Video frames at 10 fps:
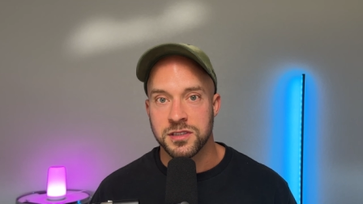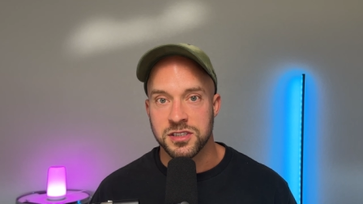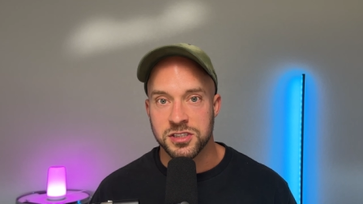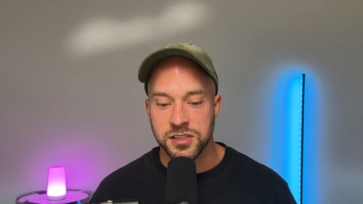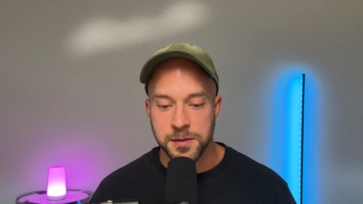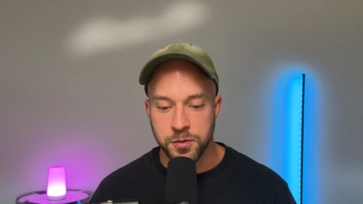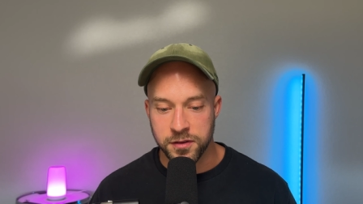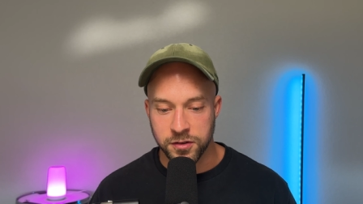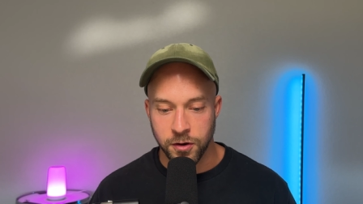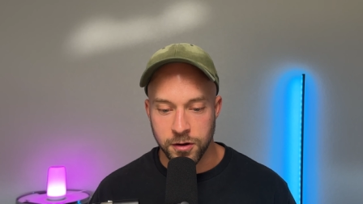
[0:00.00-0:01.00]
to sleep
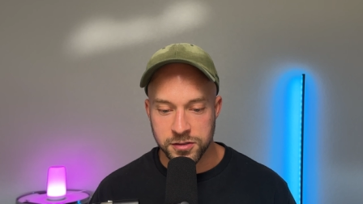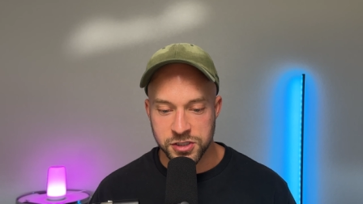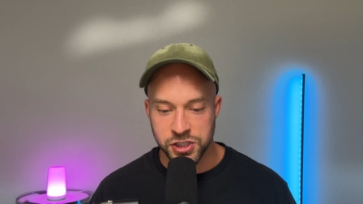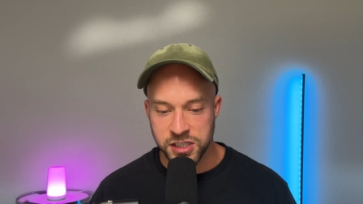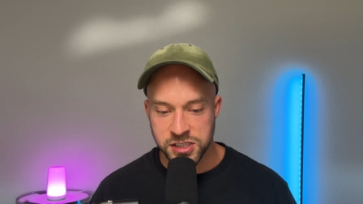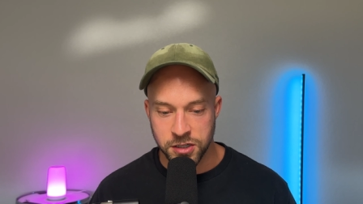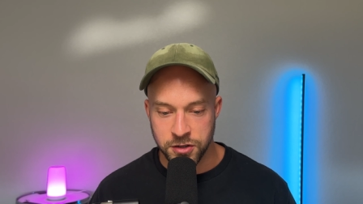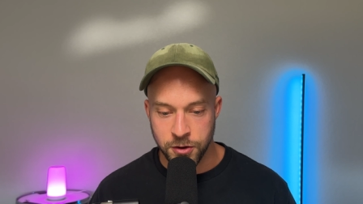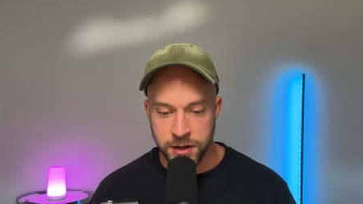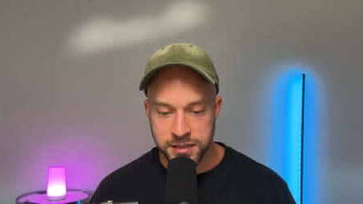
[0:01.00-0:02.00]
with girls just to
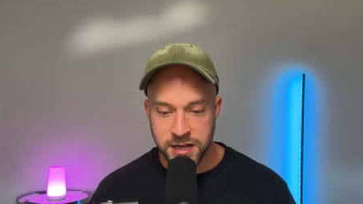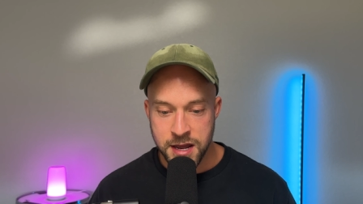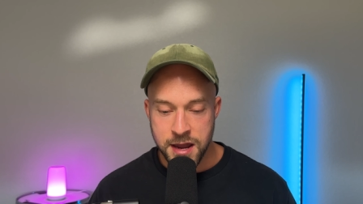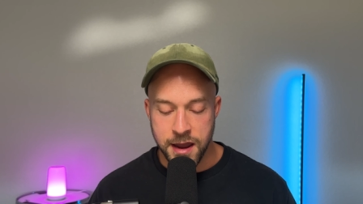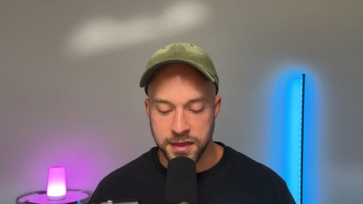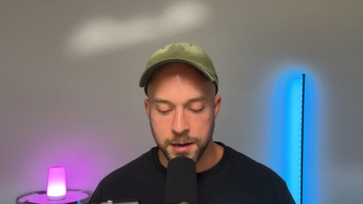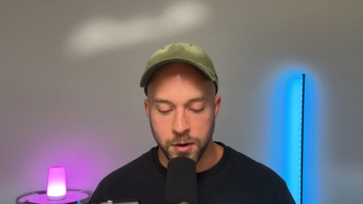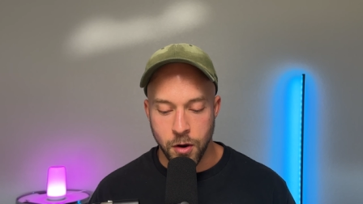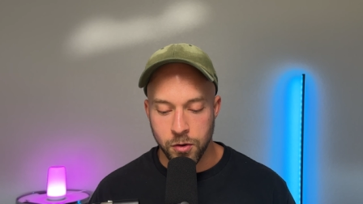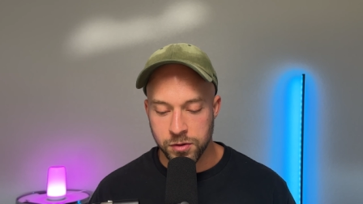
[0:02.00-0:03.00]
do it, and that I'm
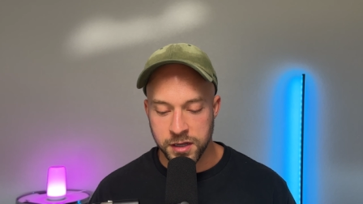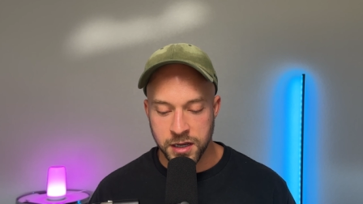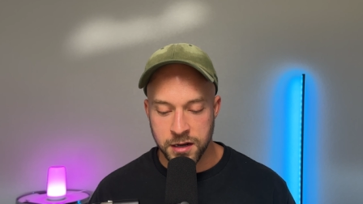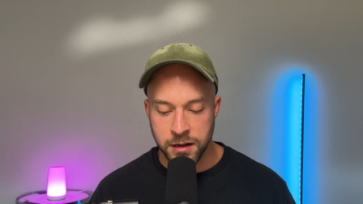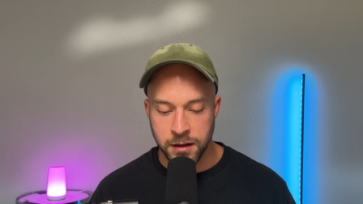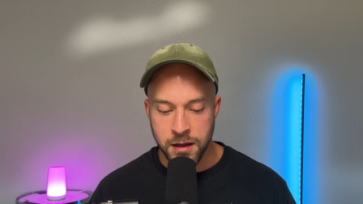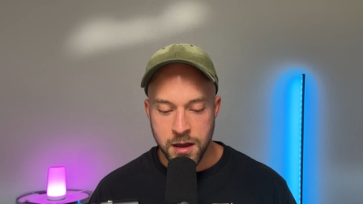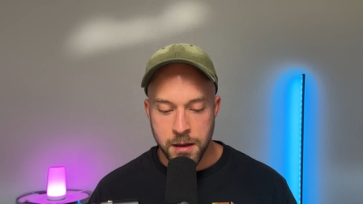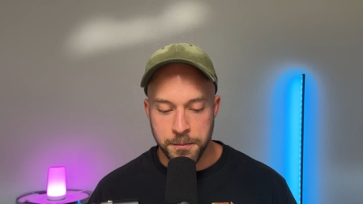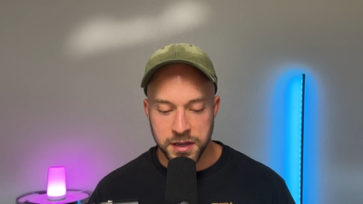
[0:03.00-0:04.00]
only gonna
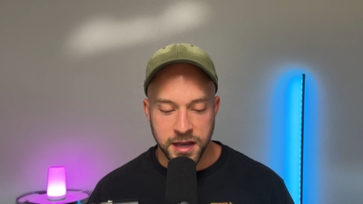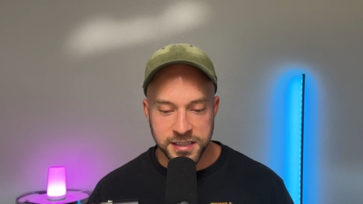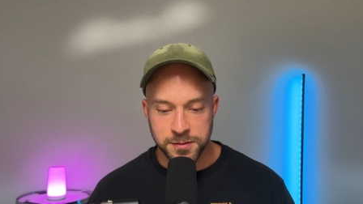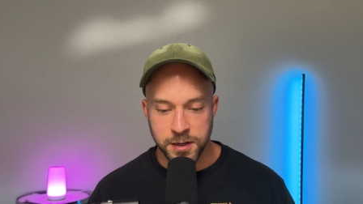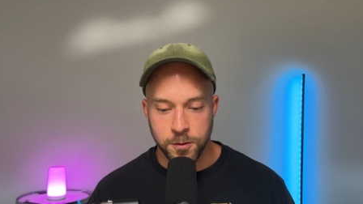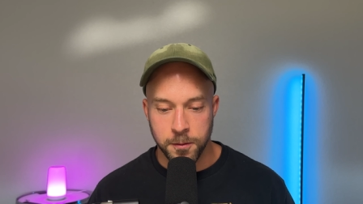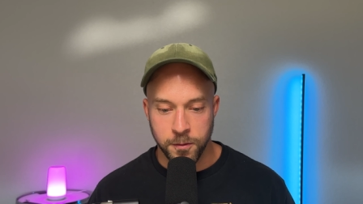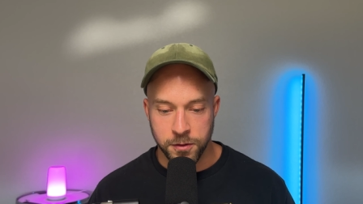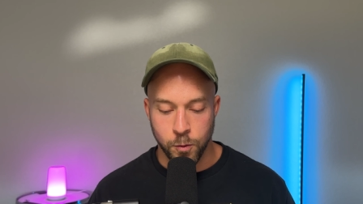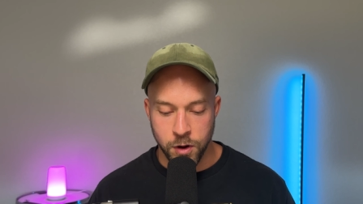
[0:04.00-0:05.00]
be intimate
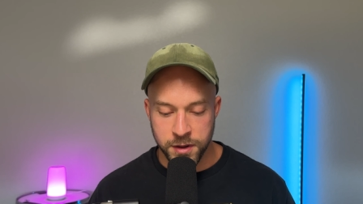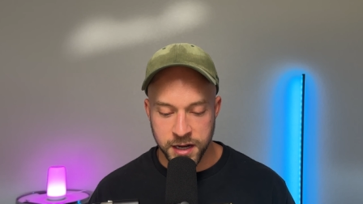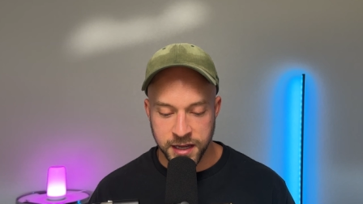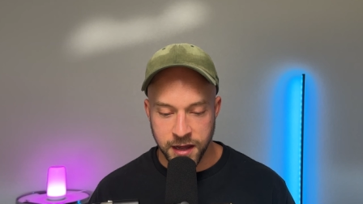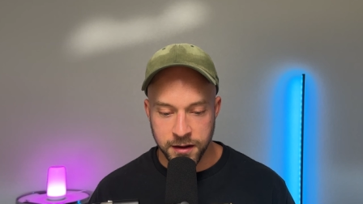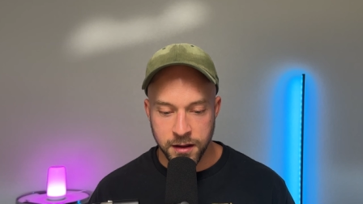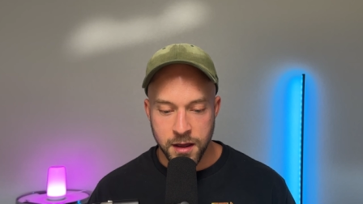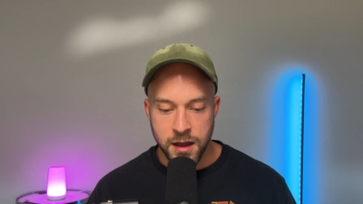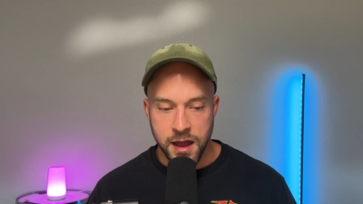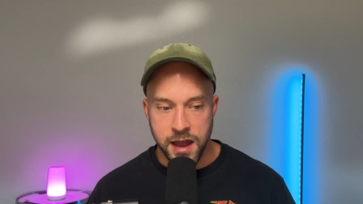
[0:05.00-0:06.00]
with a woman again
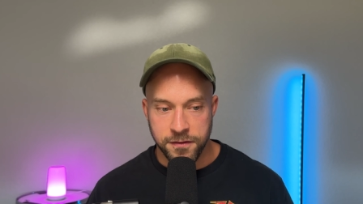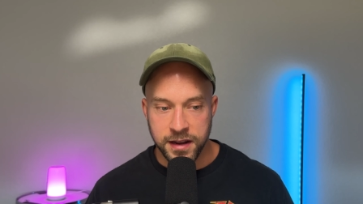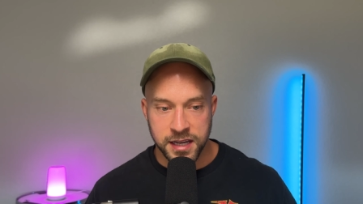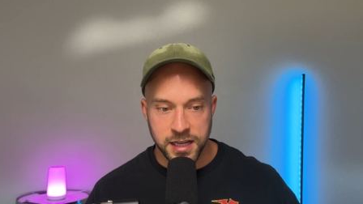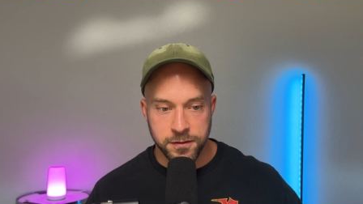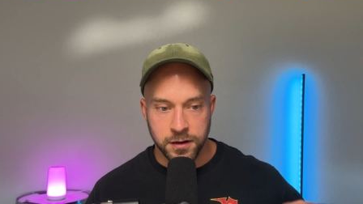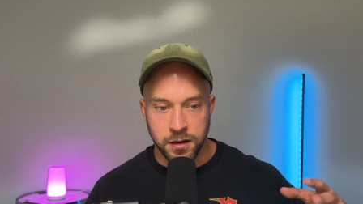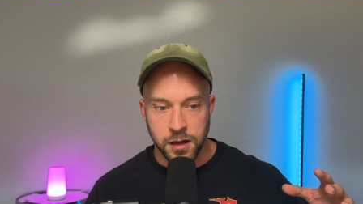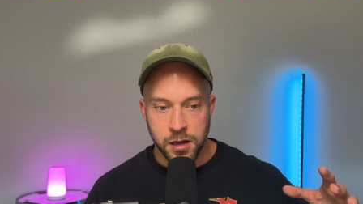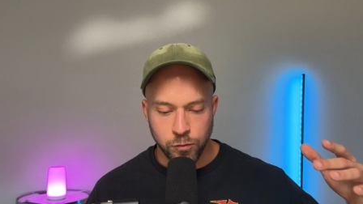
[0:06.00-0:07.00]
if I can
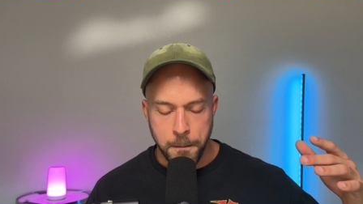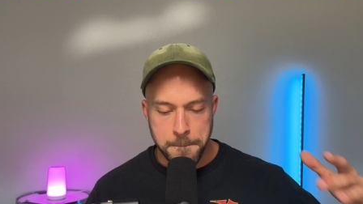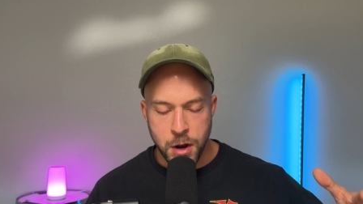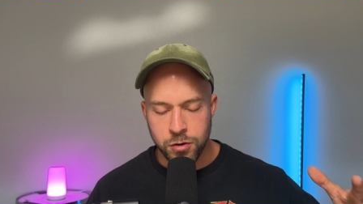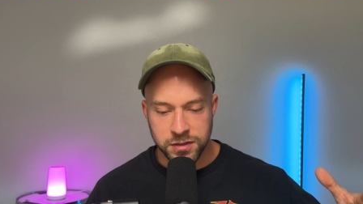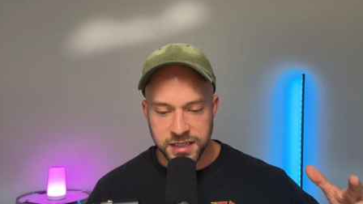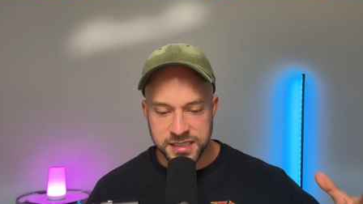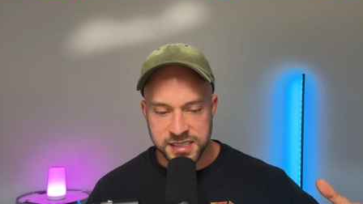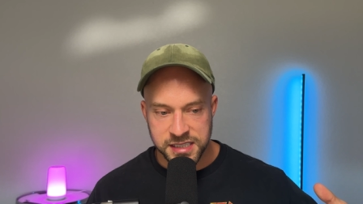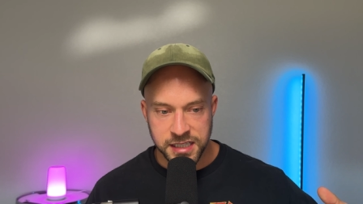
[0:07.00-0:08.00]
even remotely
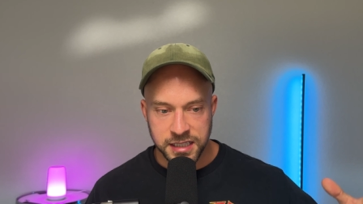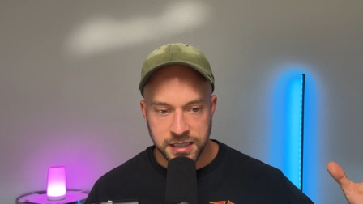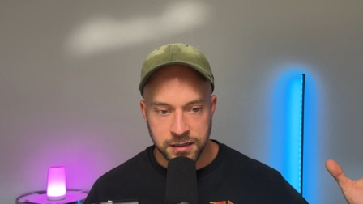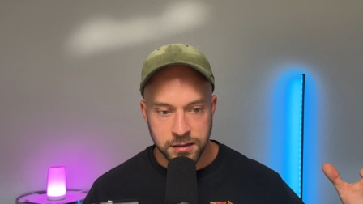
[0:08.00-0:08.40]
see